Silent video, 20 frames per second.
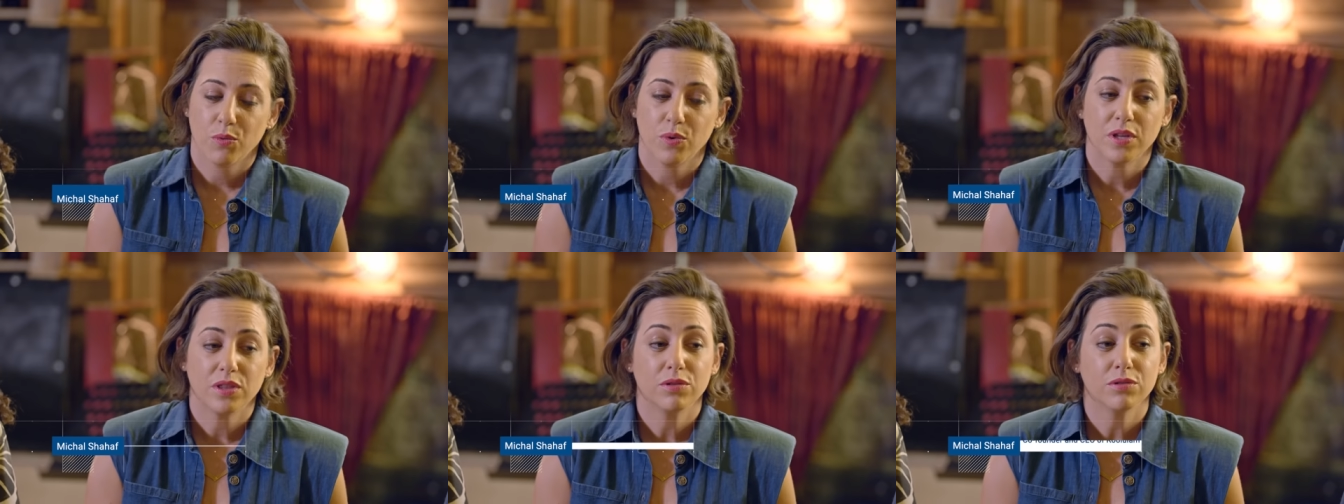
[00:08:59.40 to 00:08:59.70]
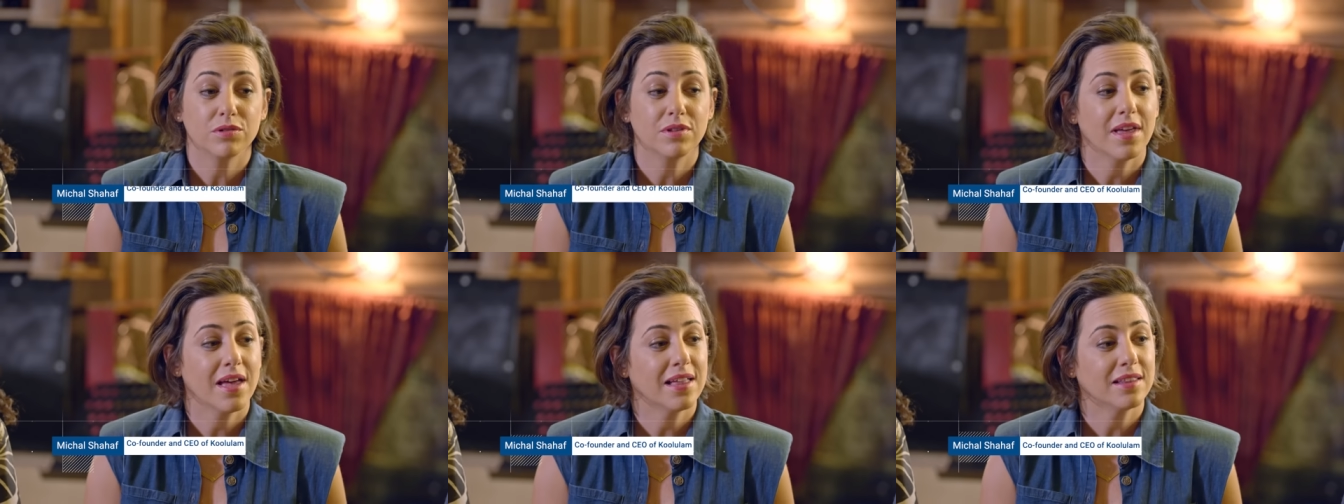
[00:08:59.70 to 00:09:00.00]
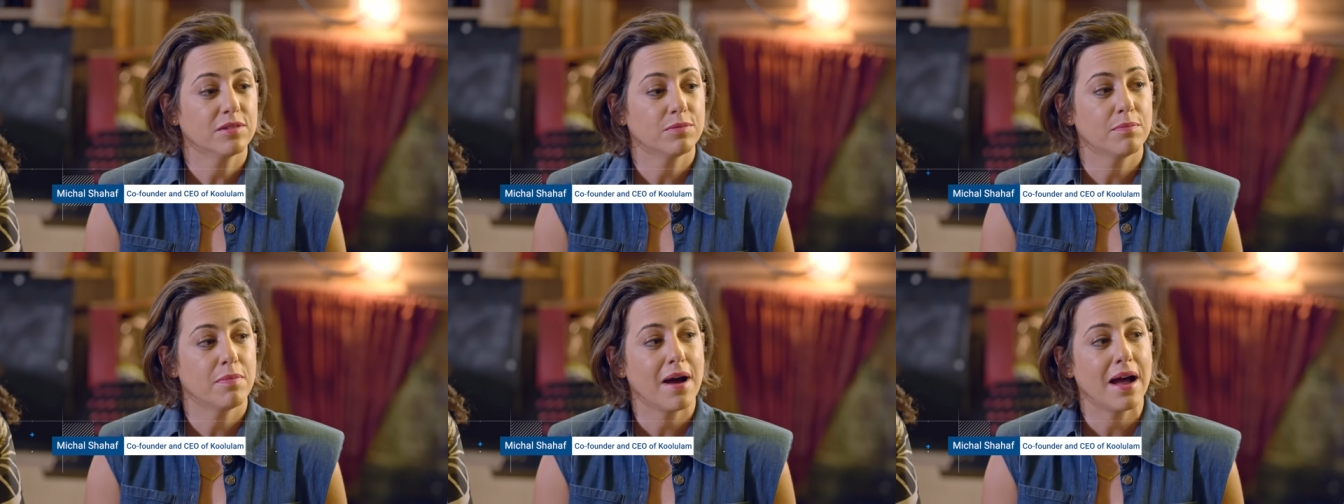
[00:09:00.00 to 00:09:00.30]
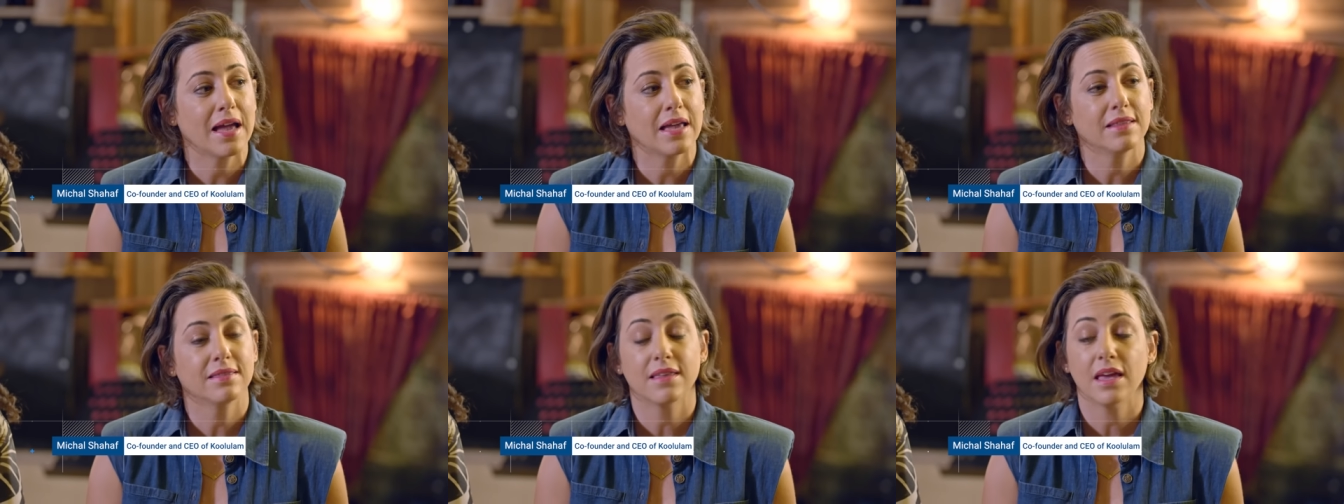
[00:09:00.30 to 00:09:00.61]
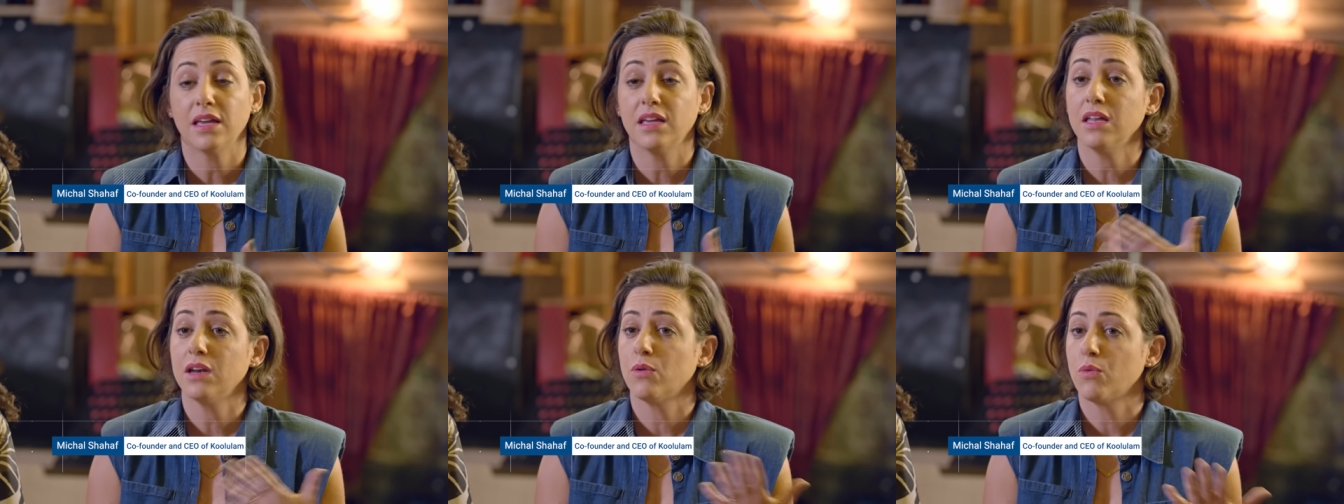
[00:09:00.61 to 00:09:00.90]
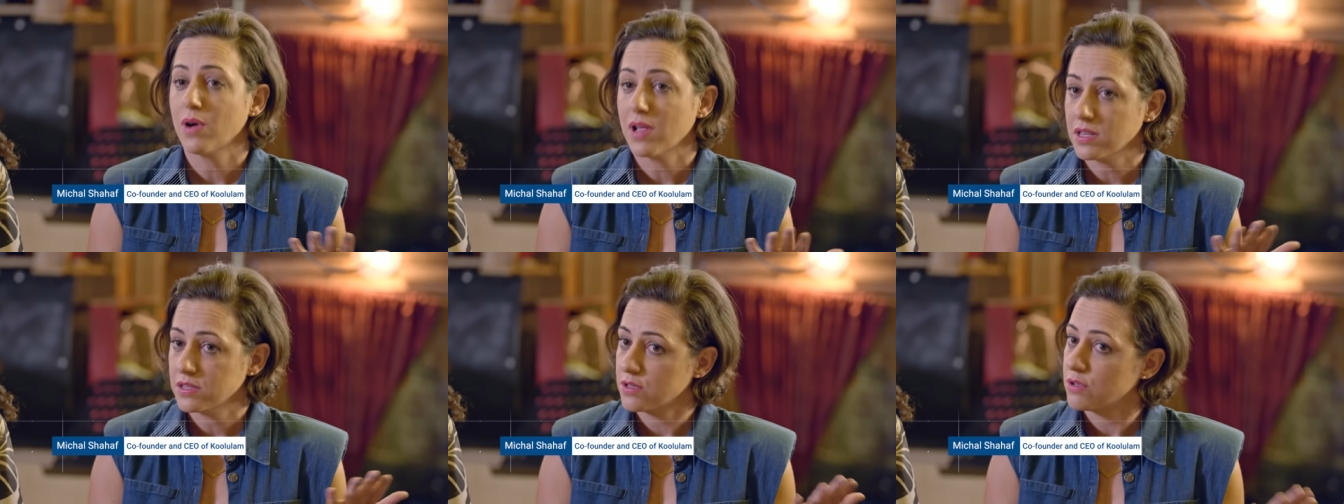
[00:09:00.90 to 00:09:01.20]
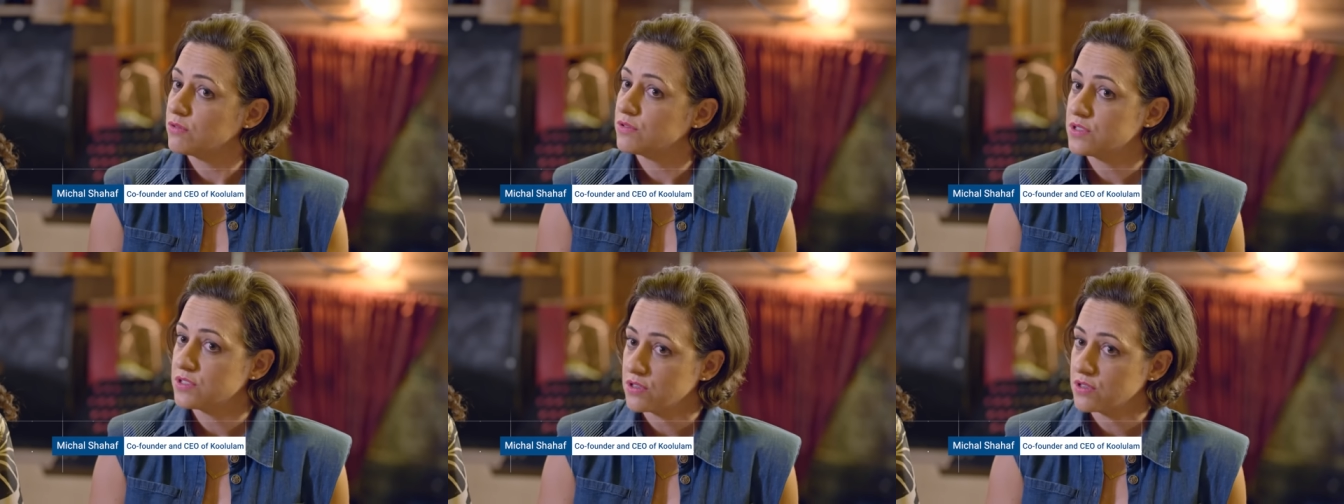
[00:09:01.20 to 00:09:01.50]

we do that by taking a well known